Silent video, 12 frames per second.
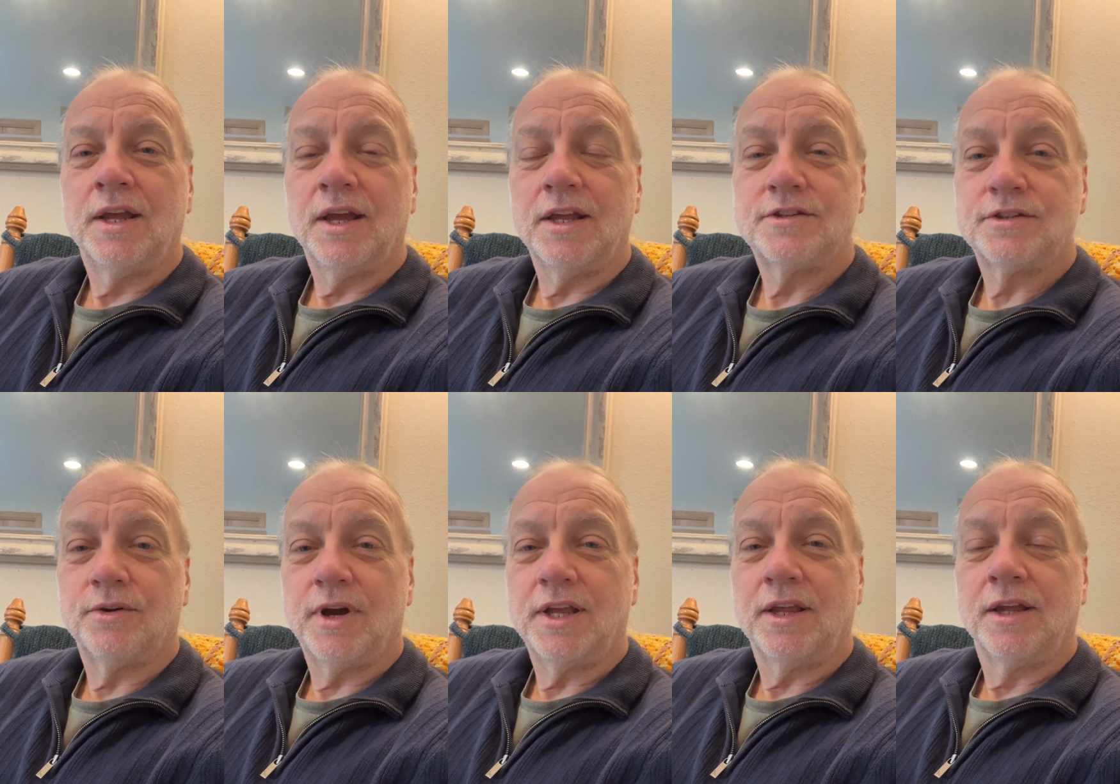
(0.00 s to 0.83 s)
And so
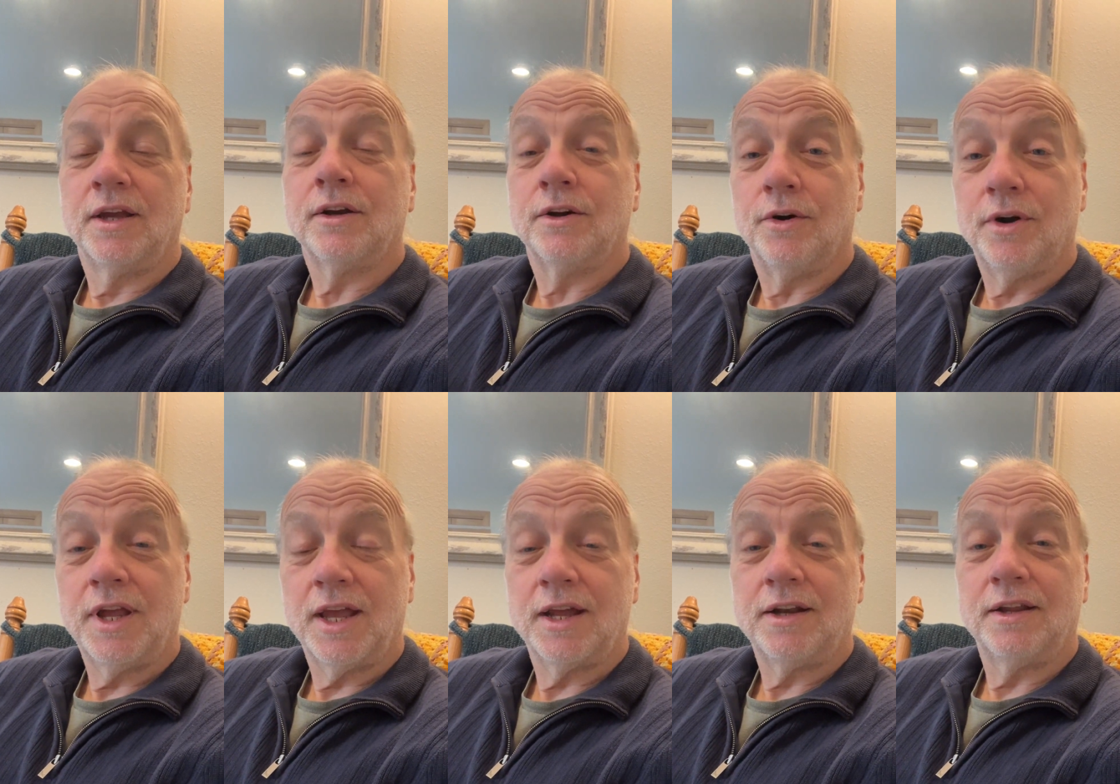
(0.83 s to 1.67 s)
I go
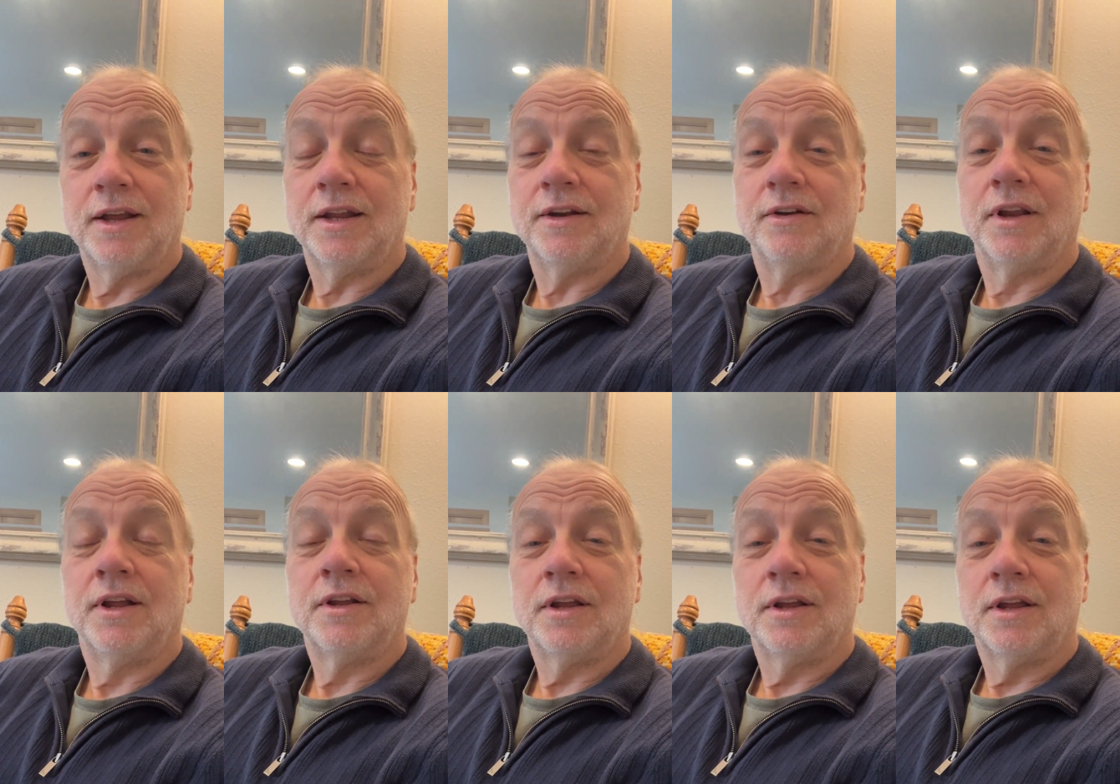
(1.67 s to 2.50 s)
ahead
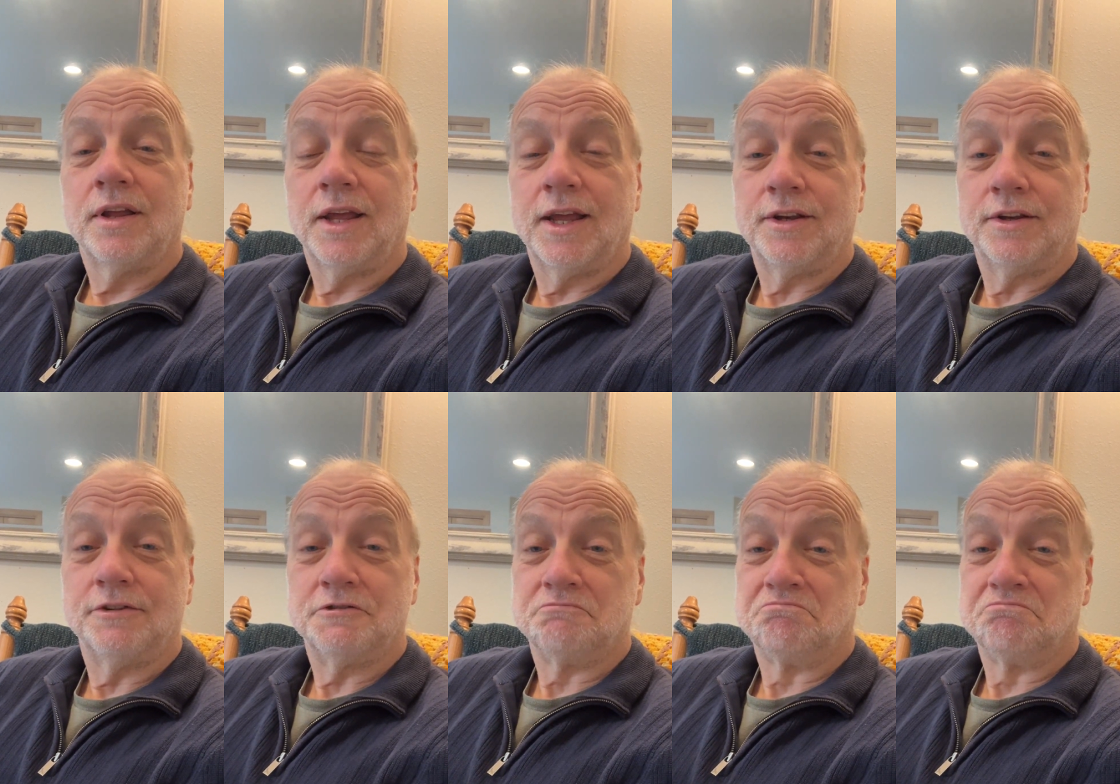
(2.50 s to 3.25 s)
and